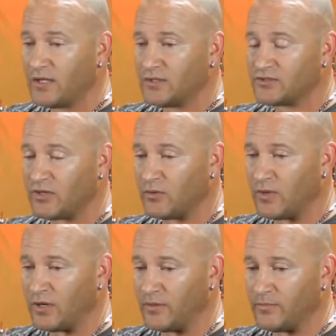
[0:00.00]

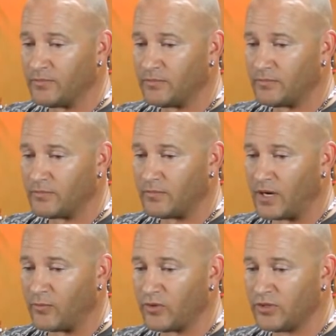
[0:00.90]
So
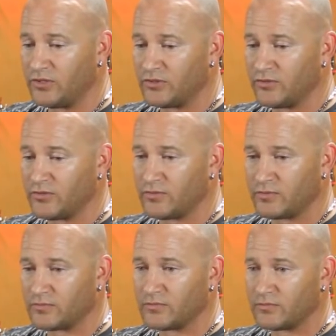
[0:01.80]
I really do
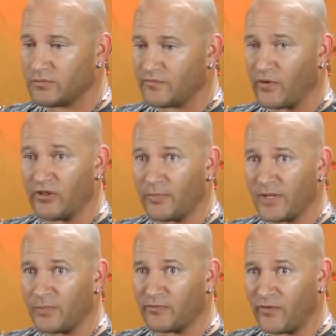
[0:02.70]
for other
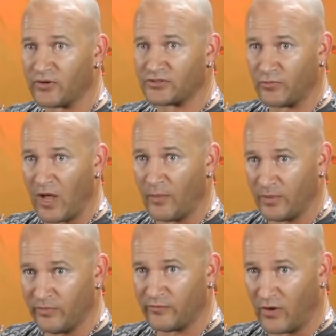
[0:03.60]
people first around
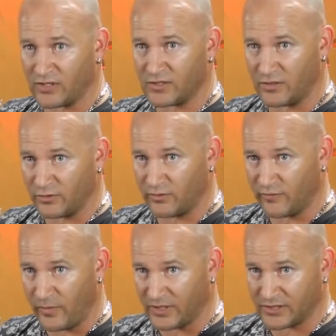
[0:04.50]
me before I start doing
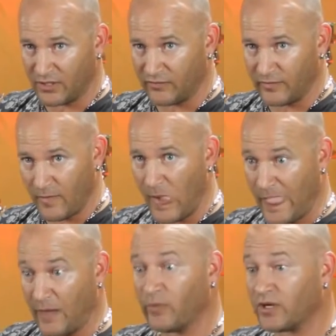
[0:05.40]
for myself.
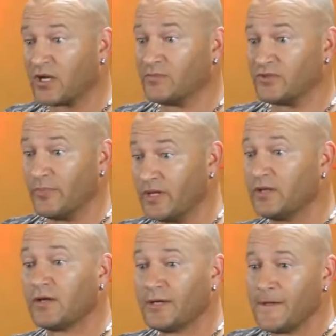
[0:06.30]
And then when it comes to
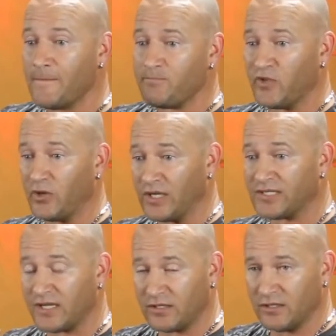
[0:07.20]
me, you know, I
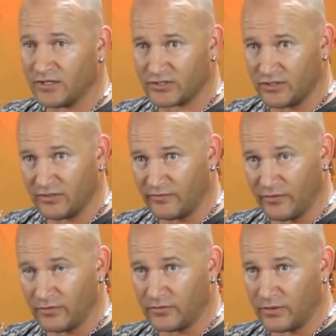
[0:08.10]
take the initiative
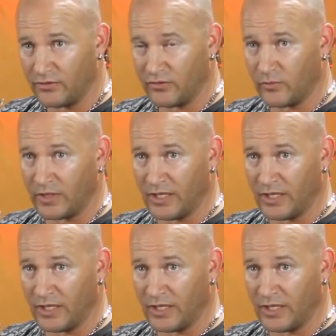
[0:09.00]
and doing what